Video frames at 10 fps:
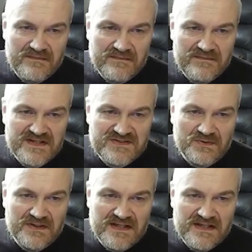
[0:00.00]
this
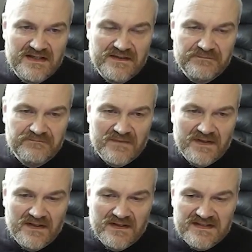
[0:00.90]
one here.
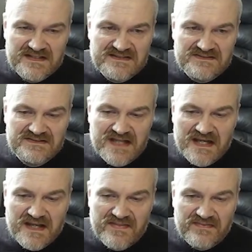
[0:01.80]
This is a
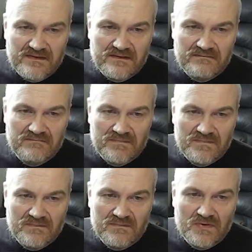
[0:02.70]
Zenith
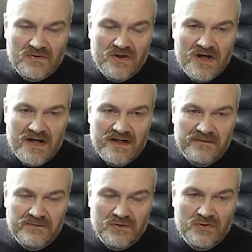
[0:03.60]

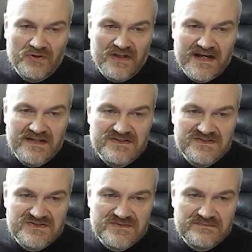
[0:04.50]
Claude
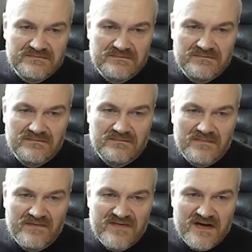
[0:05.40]
Lyons
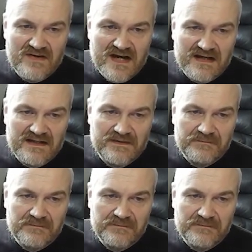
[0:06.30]
Variac.